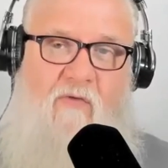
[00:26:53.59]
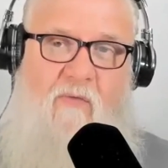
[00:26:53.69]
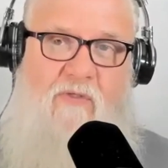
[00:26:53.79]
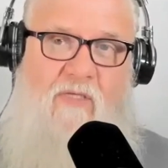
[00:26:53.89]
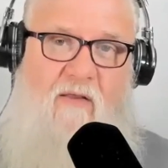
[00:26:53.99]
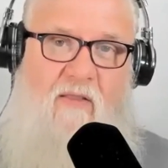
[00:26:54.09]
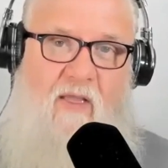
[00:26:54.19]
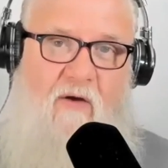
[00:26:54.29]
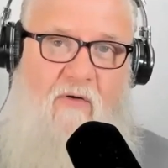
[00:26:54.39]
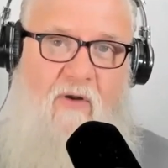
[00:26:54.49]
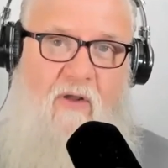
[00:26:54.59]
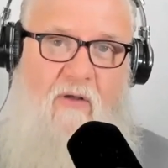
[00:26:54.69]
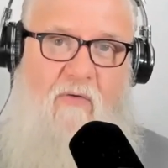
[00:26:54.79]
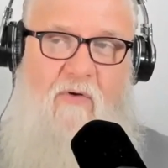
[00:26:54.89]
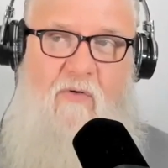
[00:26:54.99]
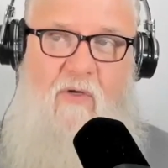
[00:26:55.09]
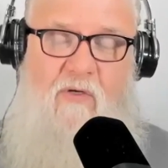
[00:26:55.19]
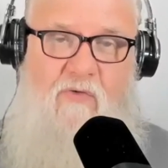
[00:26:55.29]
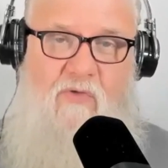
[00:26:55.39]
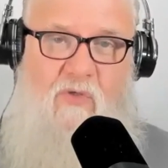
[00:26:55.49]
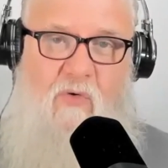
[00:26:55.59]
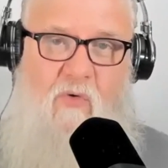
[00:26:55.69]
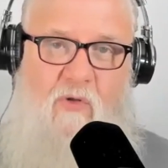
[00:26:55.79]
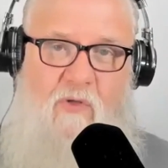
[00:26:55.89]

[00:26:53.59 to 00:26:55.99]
if it was out of the area or a new school.